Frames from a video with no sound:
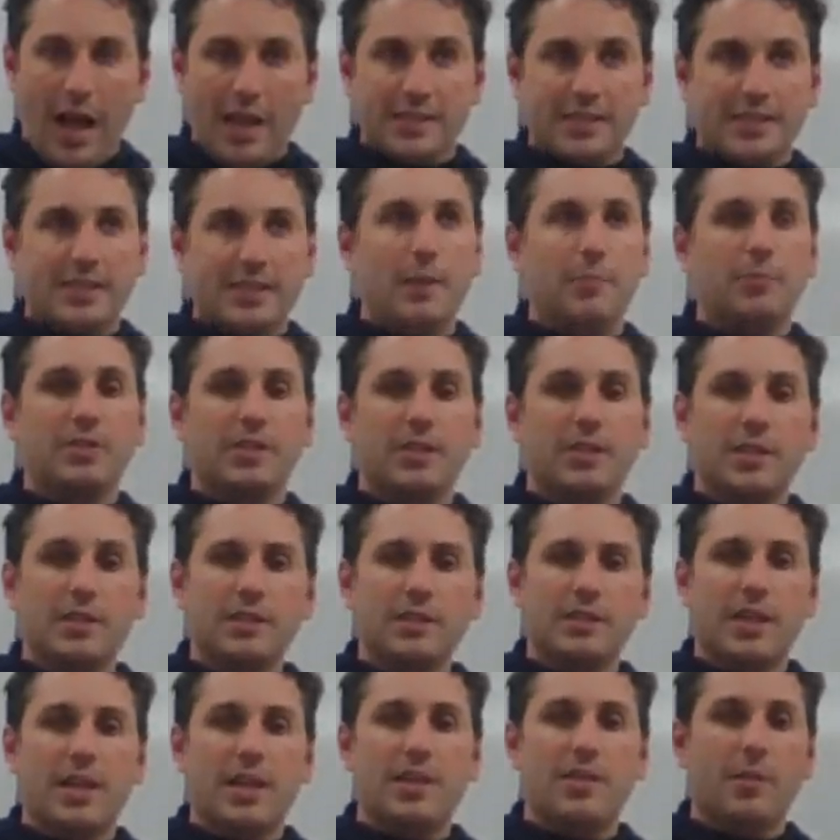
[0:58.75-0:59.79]

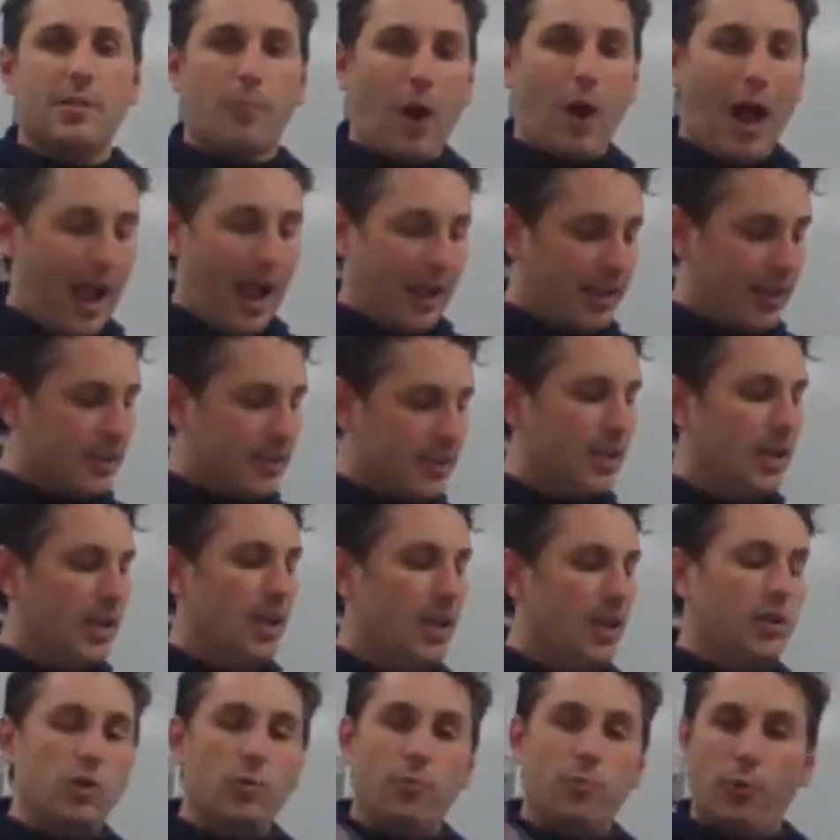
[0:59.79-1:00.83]
substance in the brackets.
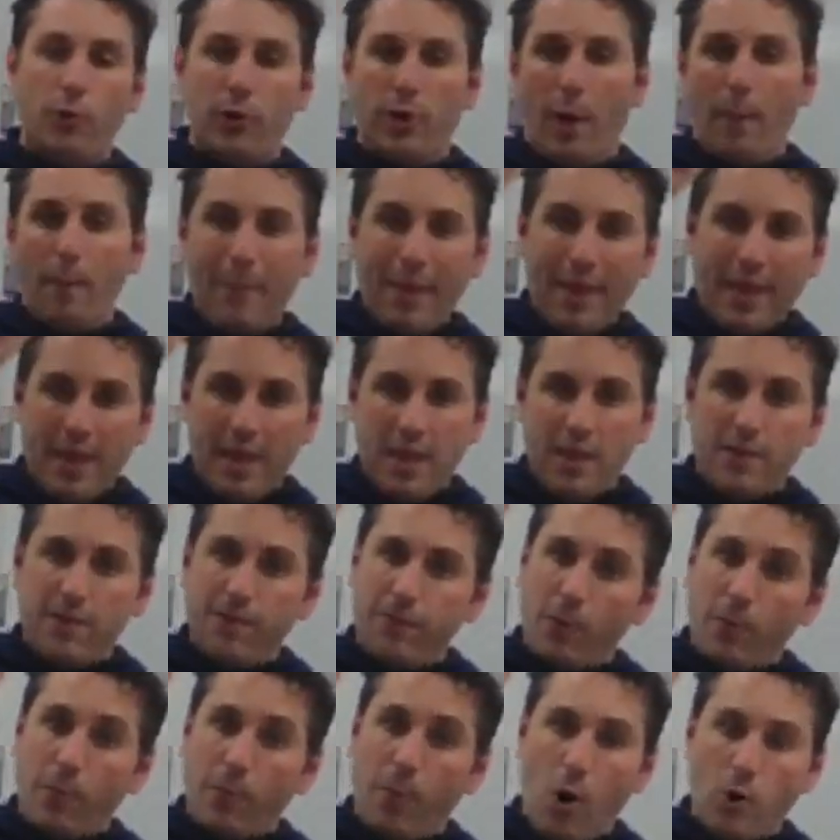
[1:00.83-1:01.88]
You put a P
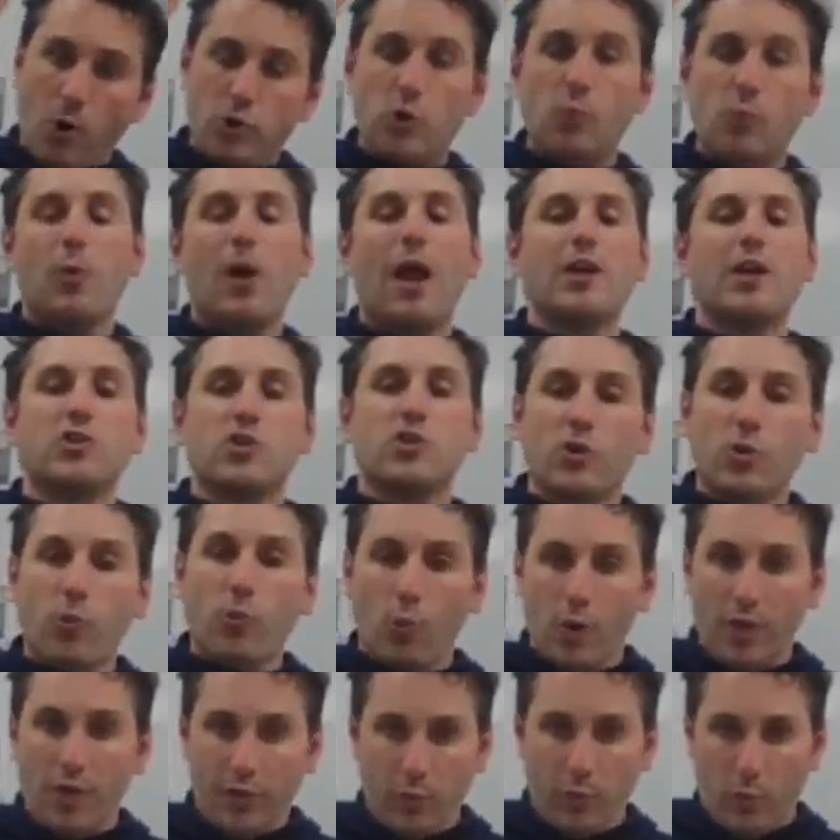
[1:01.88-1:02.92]
for partial pressure
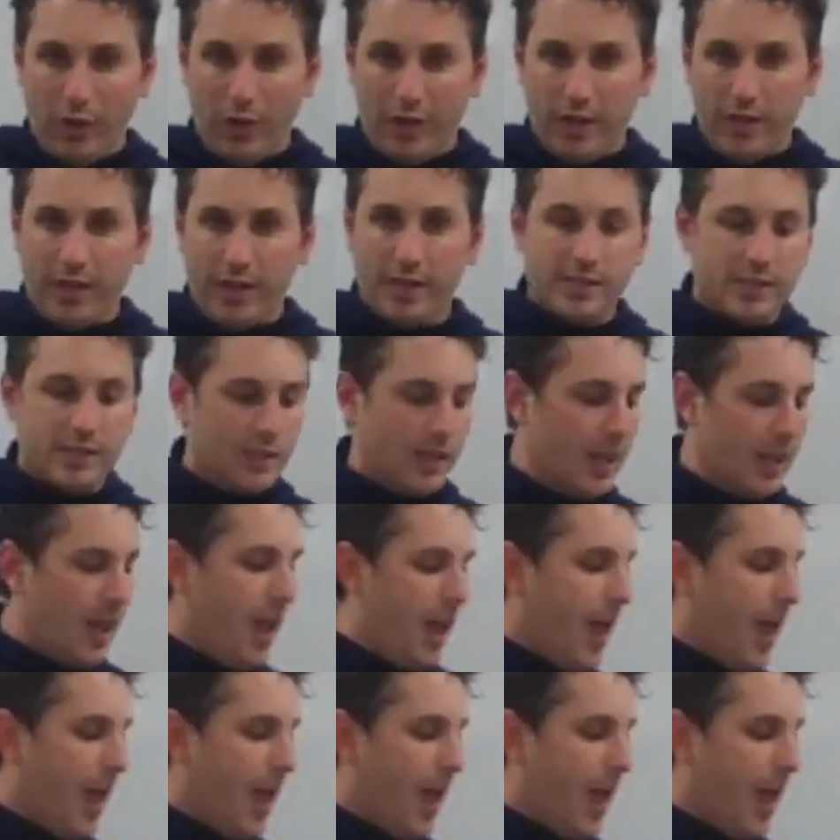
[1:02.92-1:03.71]
with what it is